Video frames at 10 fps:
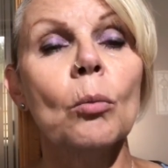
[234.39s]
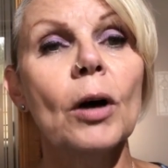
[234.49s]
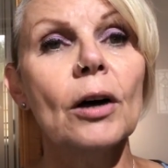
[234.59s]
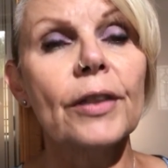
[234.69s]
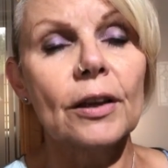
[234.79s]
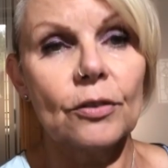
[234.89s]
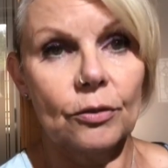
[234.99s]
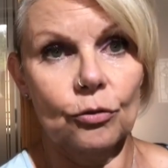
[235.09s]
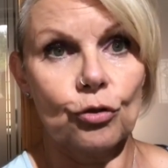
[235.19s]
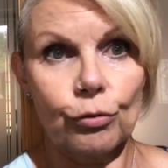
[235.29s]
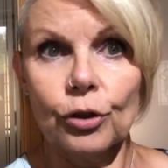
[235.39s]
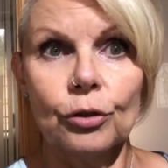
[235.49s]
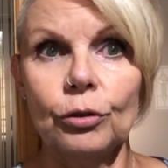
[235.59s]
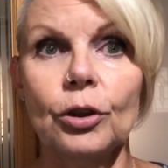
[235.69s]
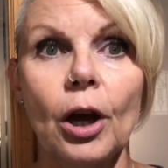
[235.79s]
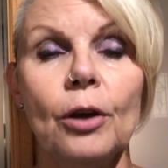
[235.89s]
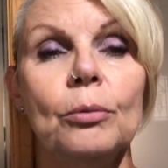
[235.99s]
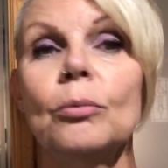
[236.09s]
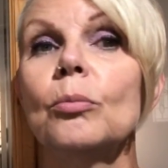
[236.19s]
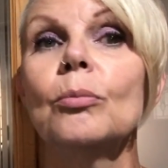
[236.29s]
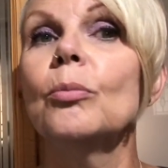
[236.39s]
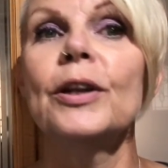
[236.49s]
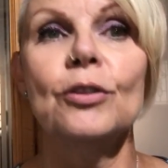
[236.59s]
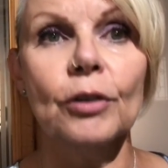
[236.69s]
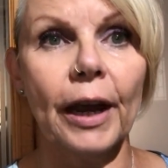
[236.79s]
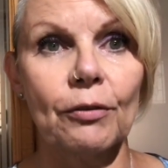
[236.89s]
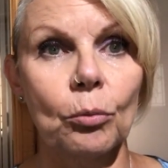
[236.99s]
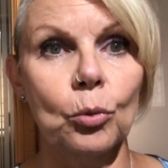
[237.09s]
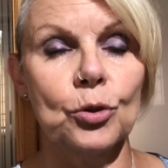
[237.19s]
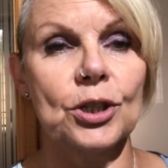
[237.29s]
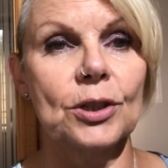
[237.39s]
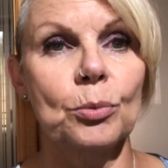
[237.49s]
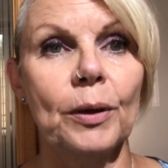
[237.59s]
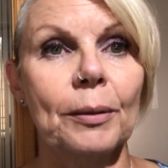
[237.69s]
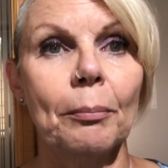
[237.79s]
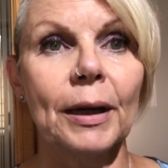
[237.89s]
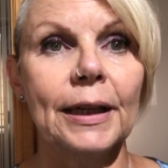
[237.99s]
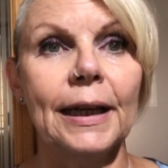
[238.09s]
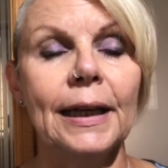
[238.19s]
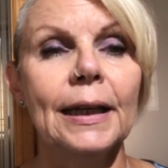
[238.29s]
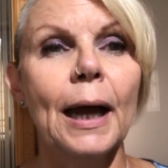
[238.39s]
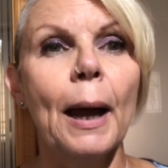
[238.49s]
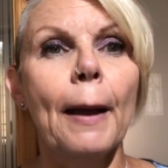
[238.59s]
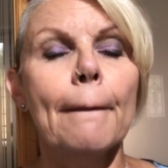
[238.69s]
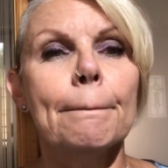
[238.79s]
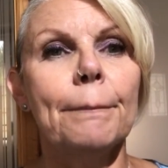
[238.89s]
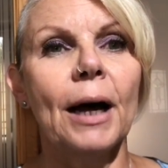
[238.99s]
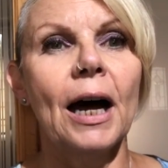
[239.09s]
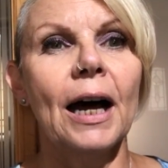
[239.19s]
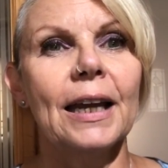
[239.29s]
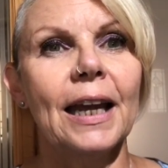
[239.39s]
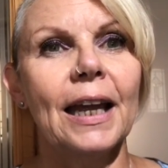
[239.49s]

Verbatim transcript: well, that's true, you know, we do get rewarded with money, but